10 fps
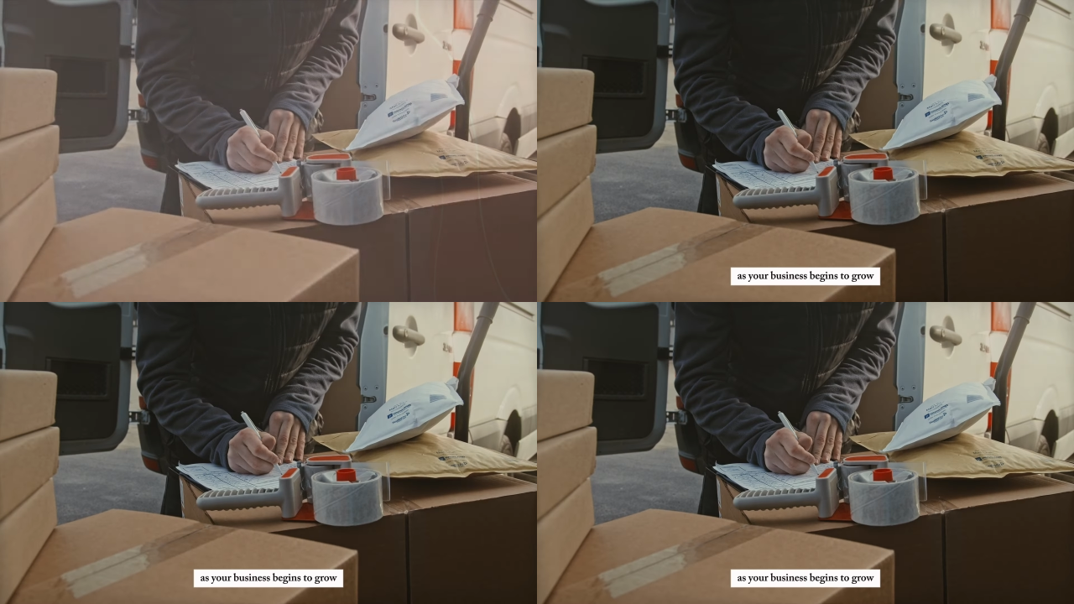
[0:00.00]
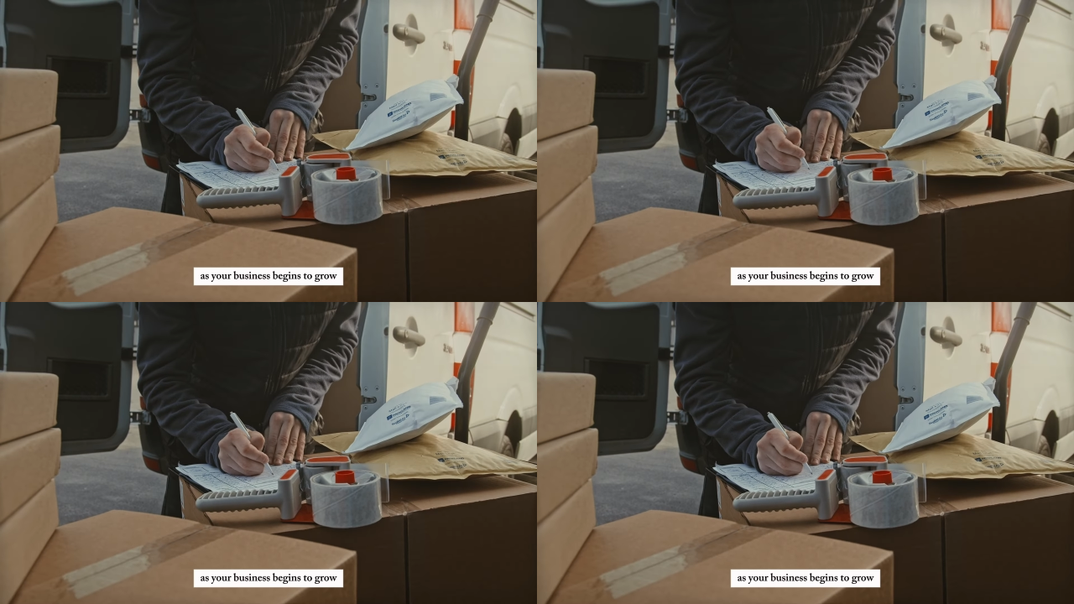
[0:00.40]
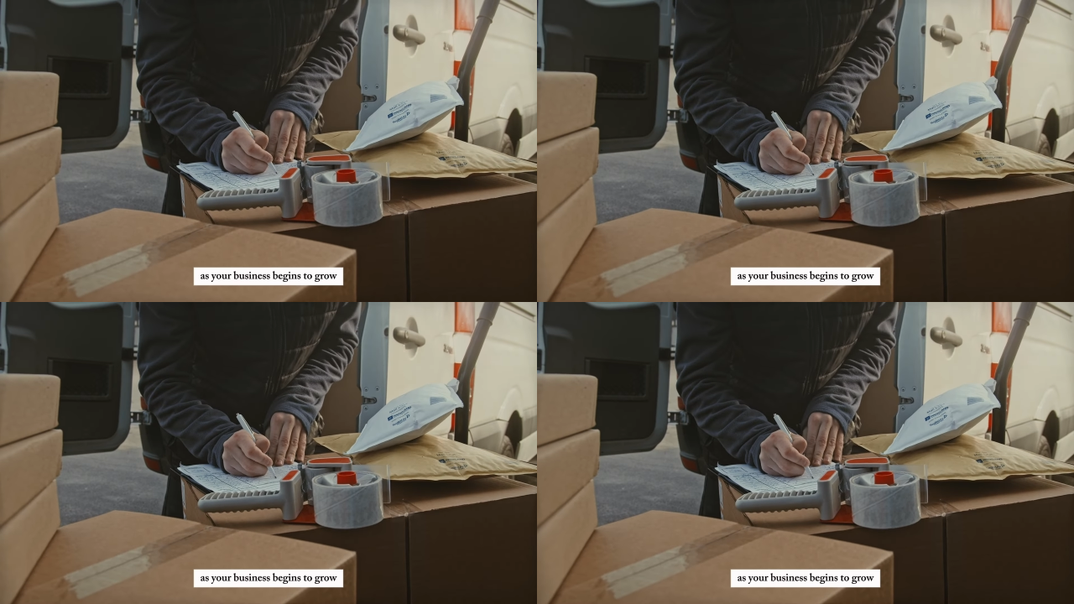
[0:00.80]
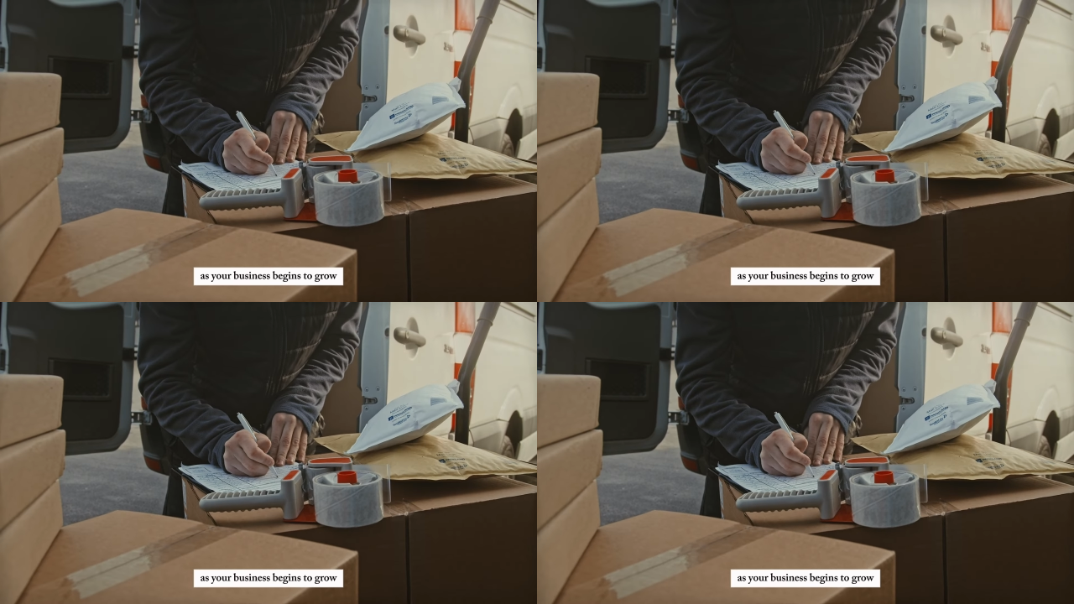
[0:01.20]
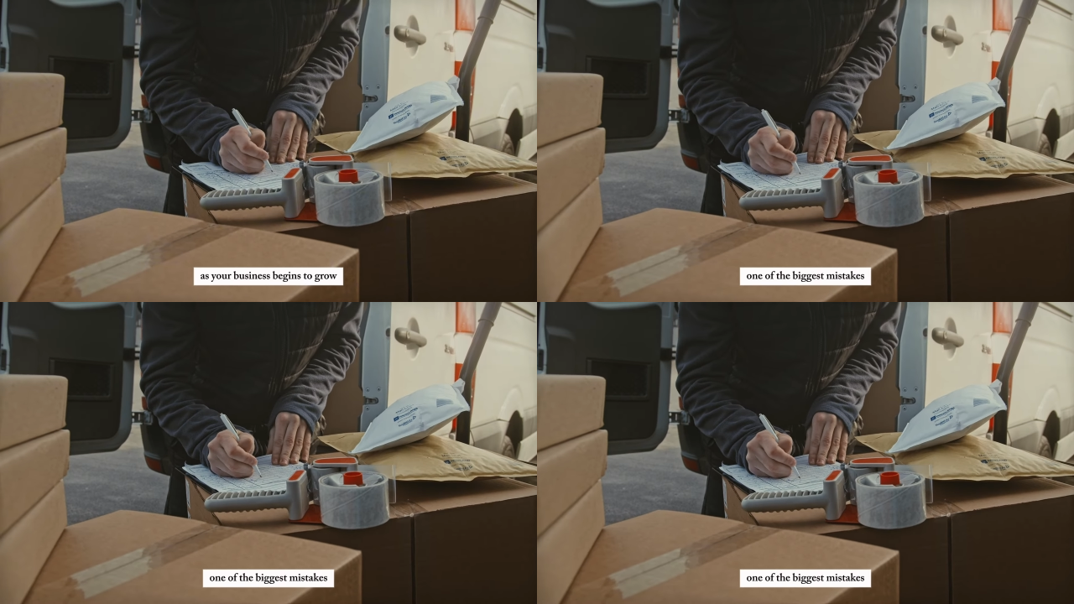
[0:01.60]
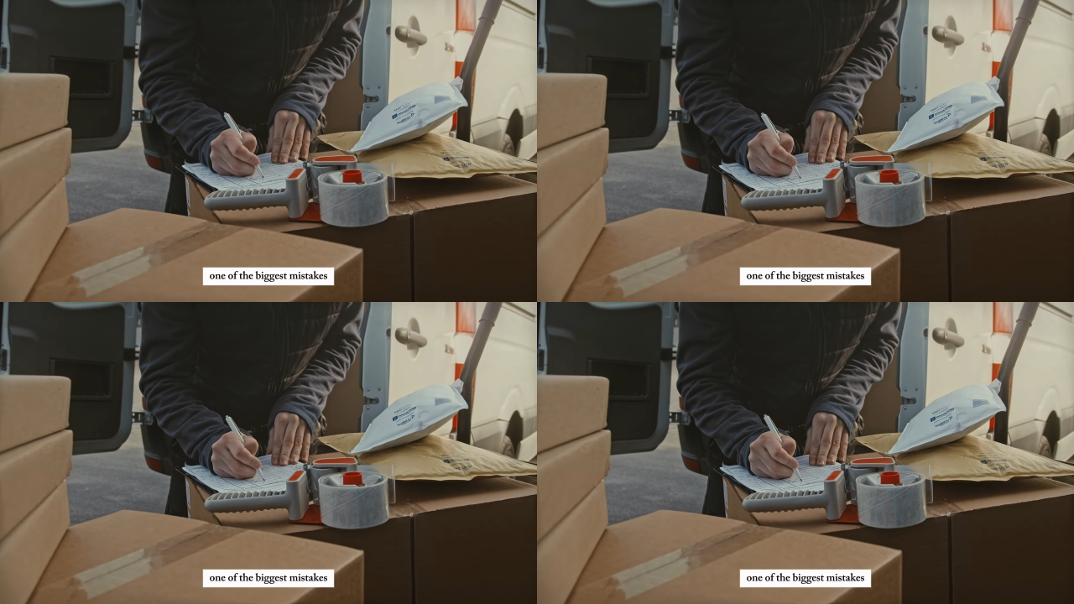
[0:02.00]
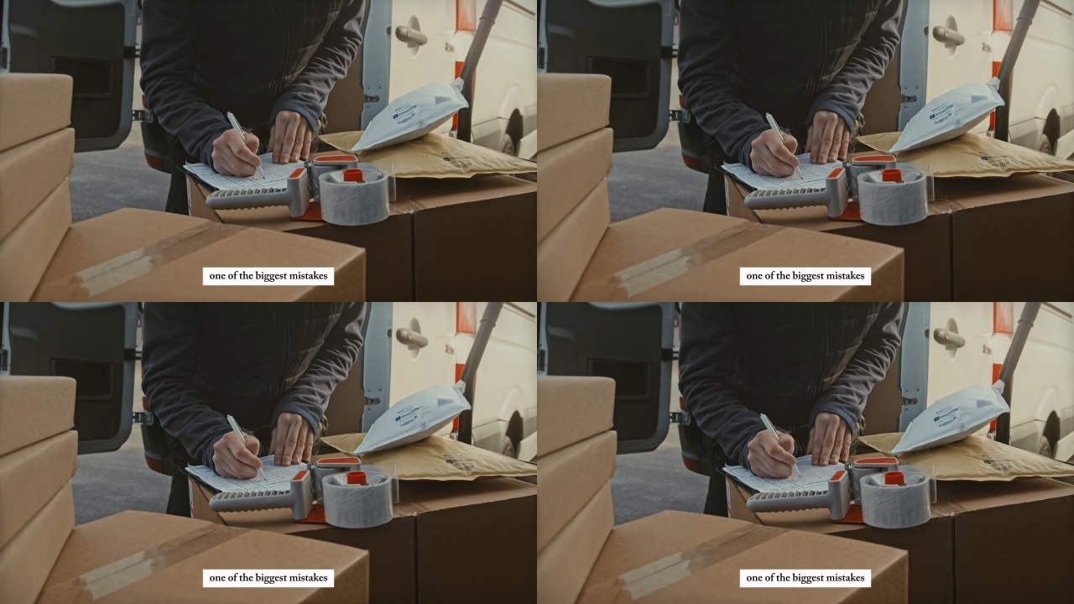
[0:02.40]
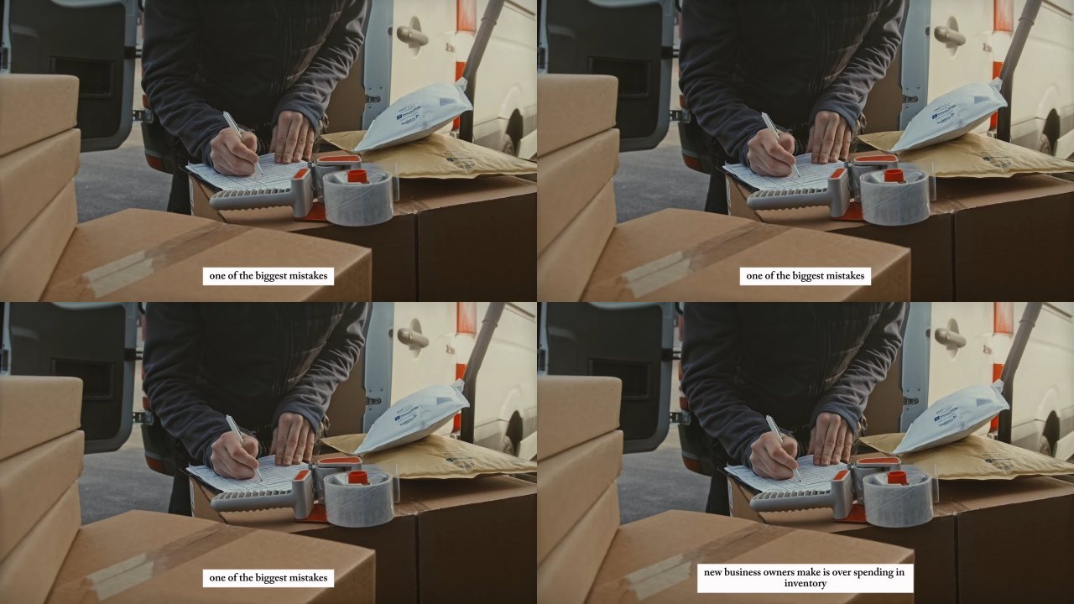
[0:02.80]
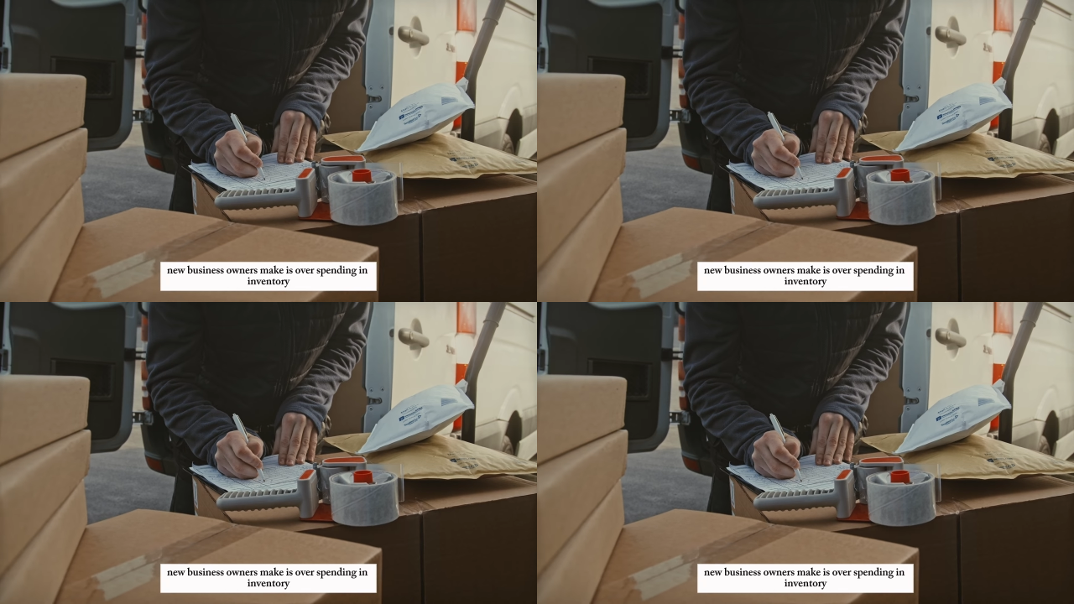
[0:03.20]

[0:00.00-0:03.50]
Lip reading: (no speaker visible)